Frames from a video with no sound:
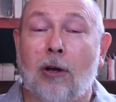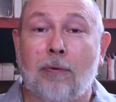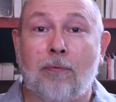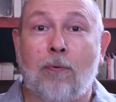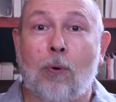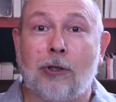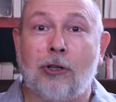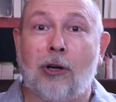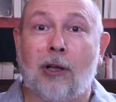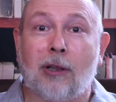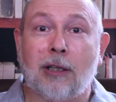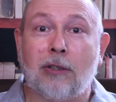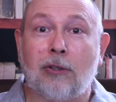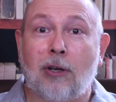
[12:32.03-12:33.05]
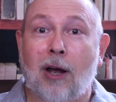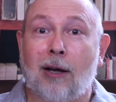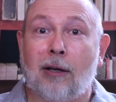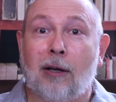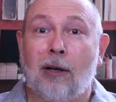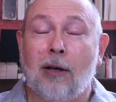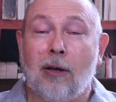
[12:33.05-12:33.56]
unfortunately
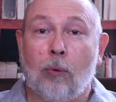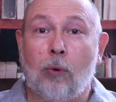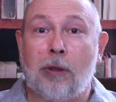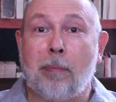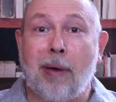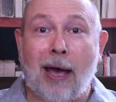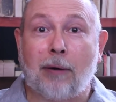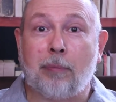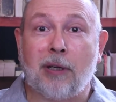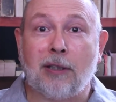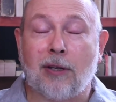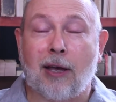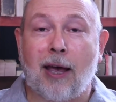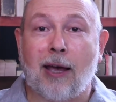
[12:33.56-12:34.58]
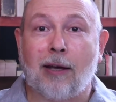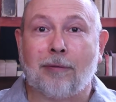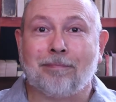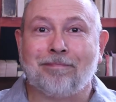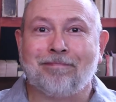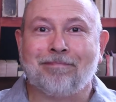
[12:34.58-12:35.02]
stuck with a bad piece of cake.